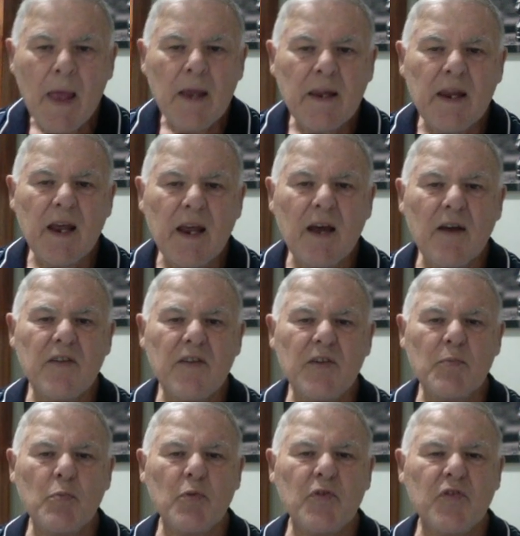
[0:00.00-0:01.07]
Now this
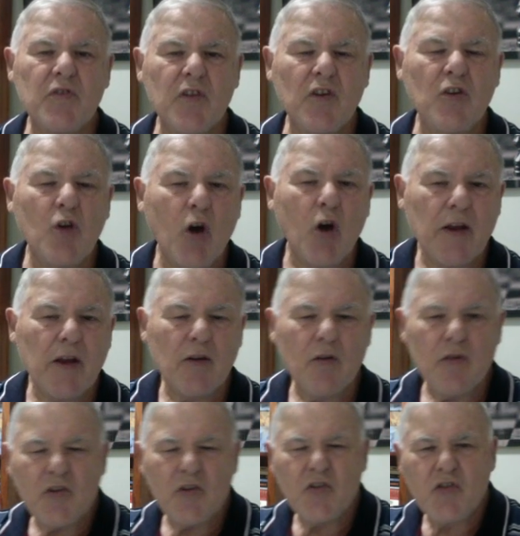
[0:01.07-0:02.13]
puts the knight on
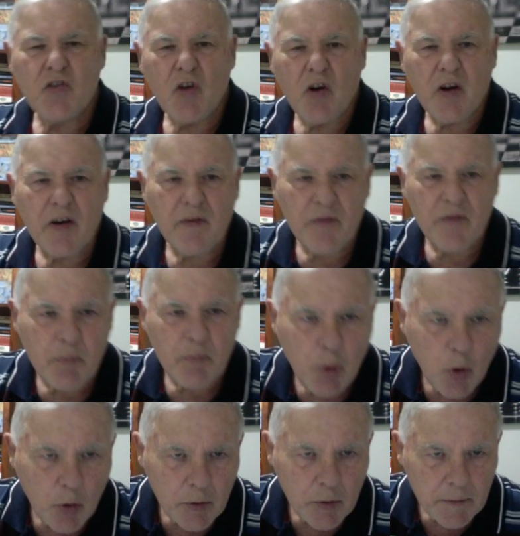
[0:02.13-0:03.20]
the side of the
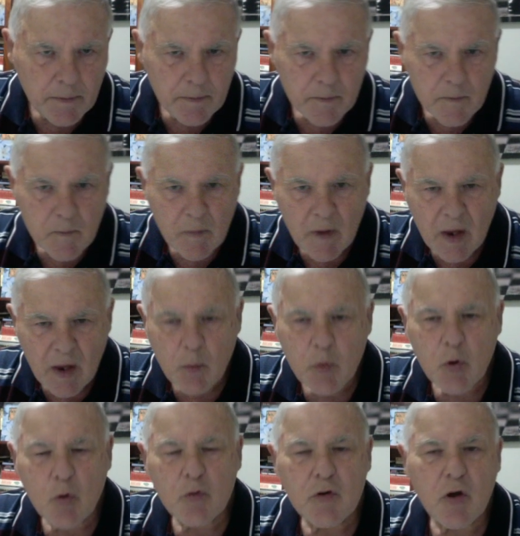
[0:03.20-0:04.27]
board. We
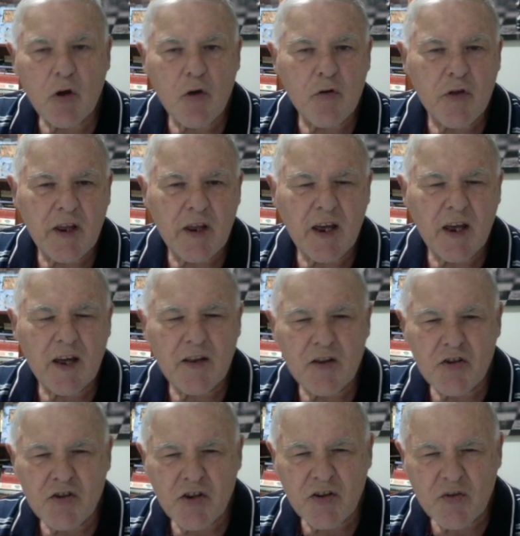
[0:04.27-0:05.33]
all know the
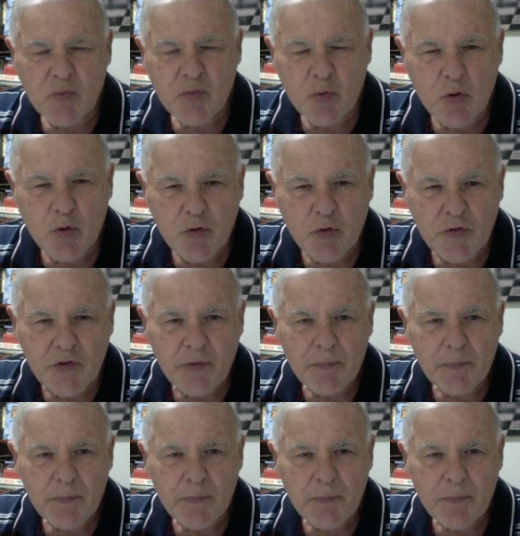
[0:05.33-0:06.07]
chess rules